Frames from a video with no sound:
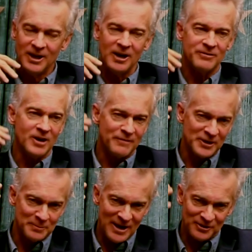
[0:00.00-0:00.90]
of
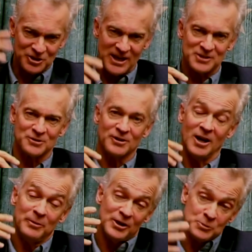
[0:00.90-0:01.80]
covering the Michael Jackson
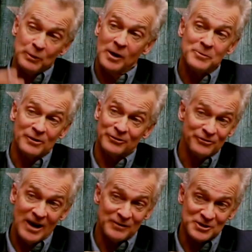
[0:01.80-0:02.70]
trial because we were up there for
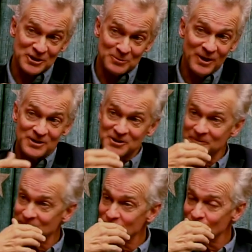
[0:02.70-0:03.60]
five or six months.
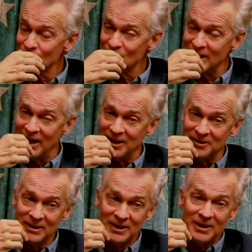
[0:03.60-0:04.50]
Yeah.
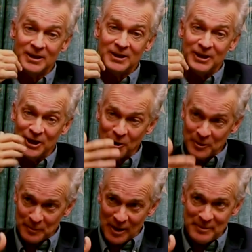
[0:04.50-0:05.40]
And you know,
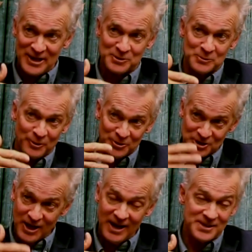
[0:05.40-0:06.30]
and Bob Massi was one of those
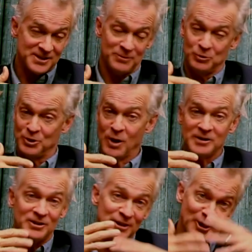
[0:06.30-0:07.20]
guys that would go
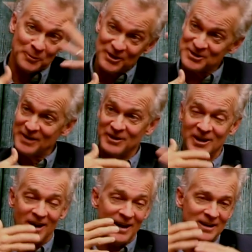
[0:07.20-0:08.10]
out to dinner with us every
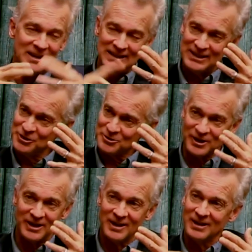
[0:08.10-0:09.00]
night, and he didn't
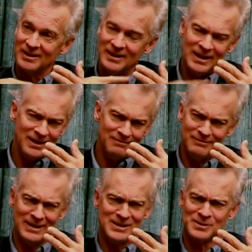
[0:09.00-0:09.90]
drink, and he
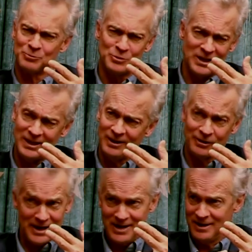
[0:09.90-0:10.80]
eats really
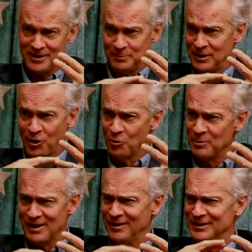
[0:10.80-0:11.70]
or ate nothing but
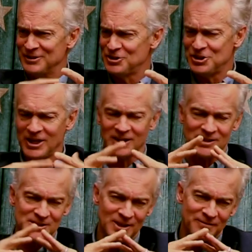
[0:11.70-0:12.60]
oatmeal and chicken
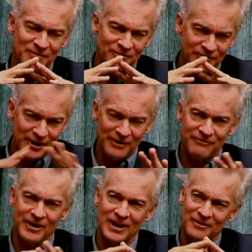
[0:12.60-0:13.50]
and stuff. Very
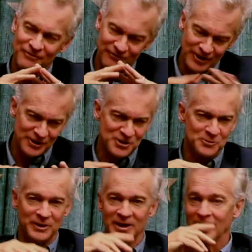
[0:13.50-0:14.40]
funny, very
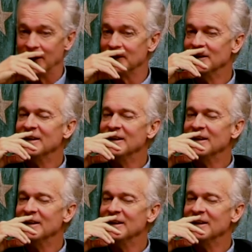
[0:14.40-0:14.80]
sweet guy.